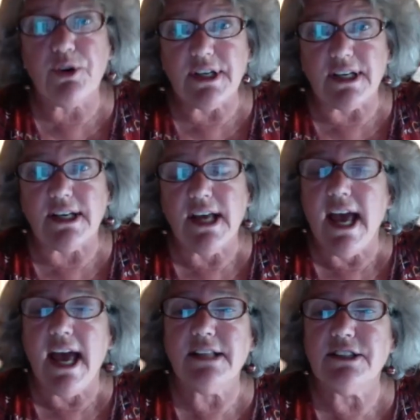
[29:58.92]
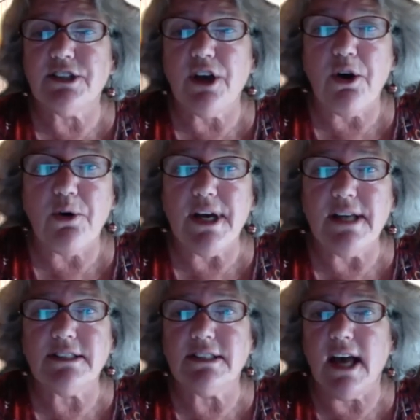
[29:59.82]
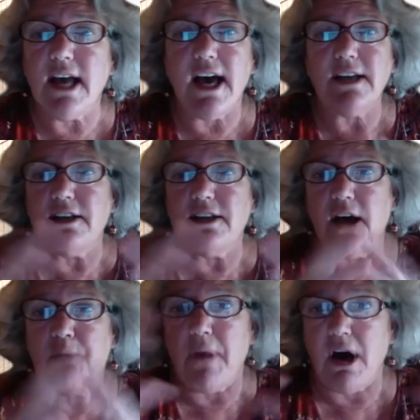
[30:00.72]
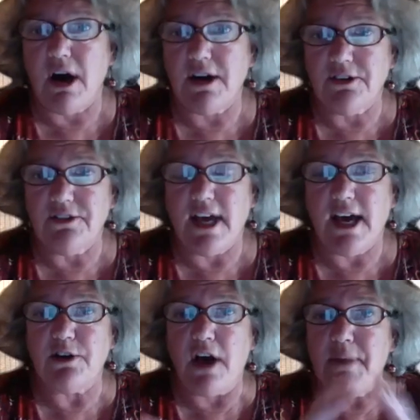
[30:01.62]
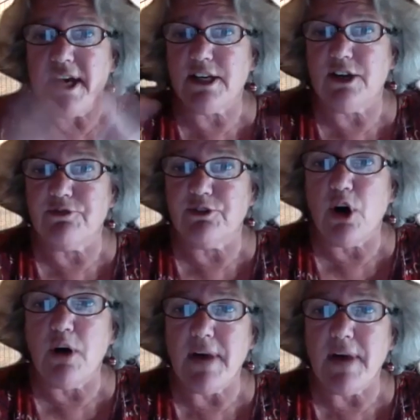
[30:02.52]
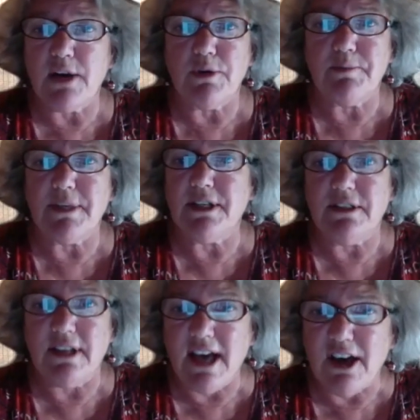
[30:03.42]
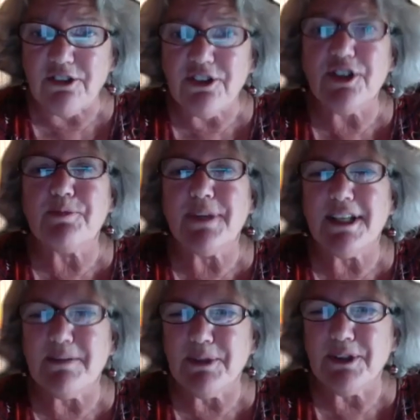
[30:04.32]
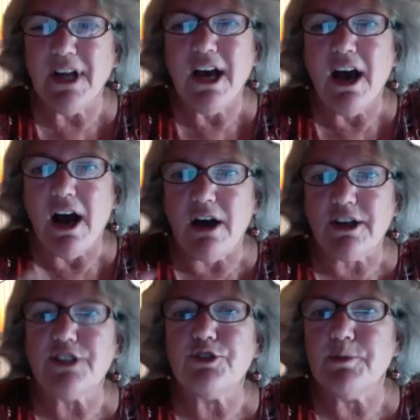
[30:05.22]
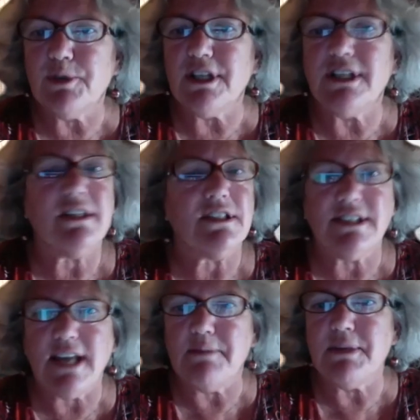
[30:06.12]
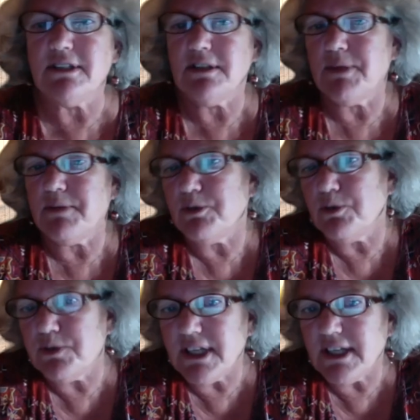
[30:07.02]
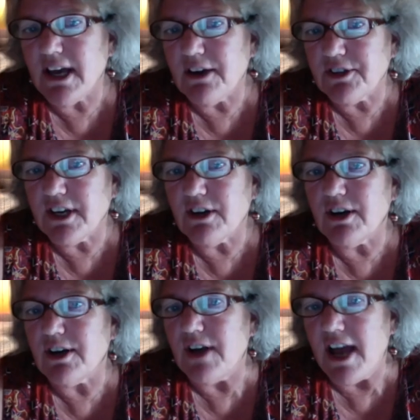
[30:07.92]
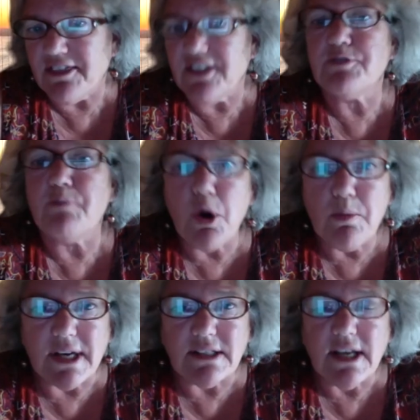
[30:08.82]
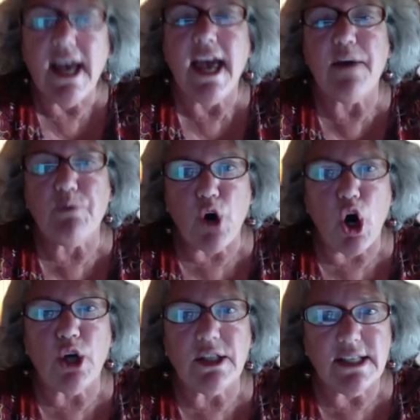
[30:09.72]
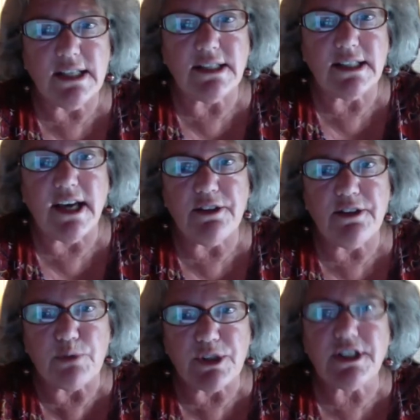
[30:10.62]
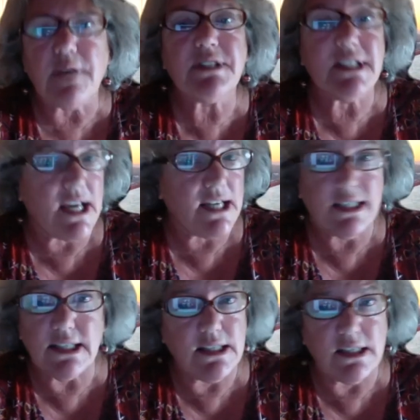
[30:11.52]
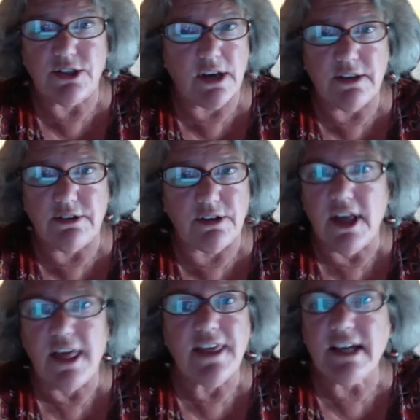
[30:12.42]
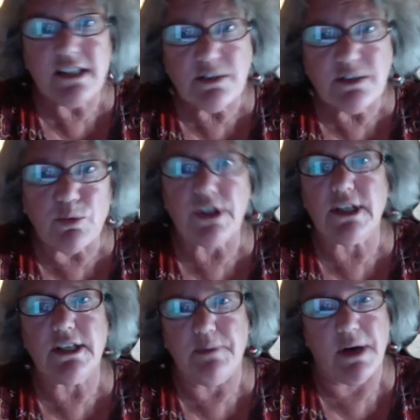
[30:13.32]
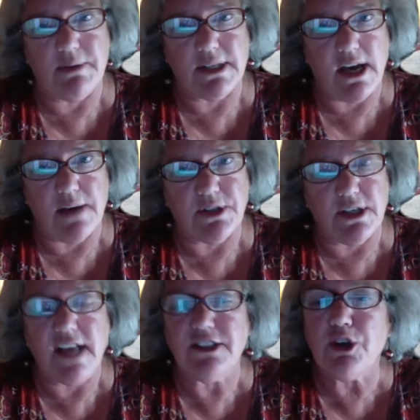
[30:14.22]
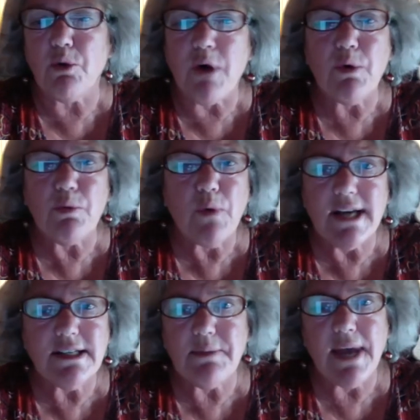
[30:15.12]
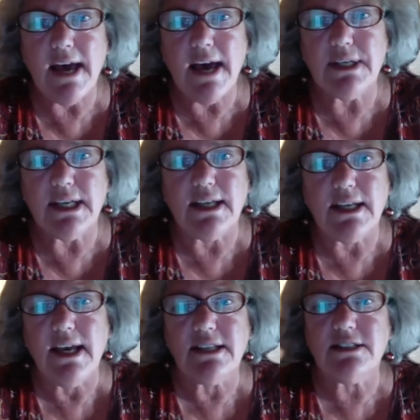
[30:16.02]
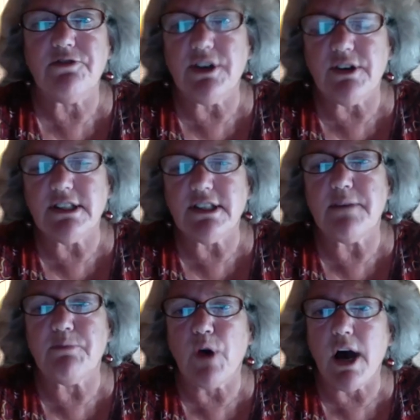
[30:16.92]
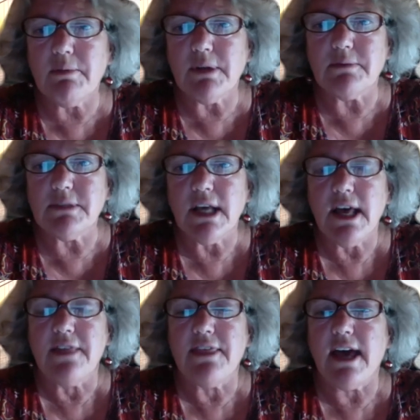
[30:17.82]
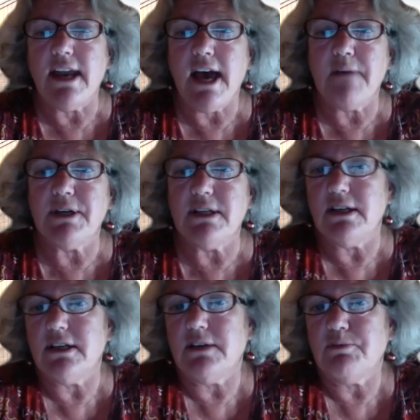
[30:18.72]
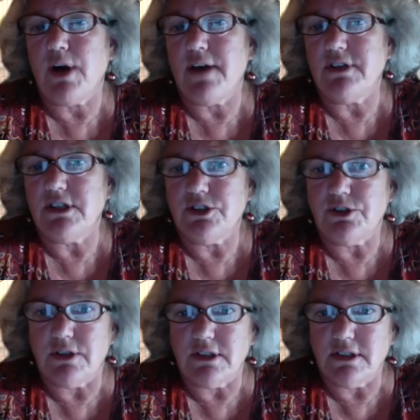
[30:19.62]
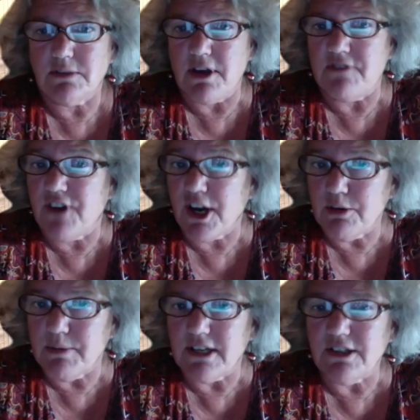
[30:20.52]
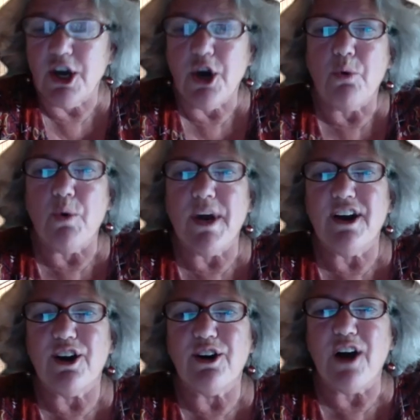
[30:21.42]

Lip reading: it. And so it's not a model that Medicare for all model would be. The healthier people are contributing in the same as the people who need health care at this moment. And we're all in it together. We're subsidizing each other. That doesn't work in a public option. And so what will wind up happening is the very same problems that happen in a private insurance environment, where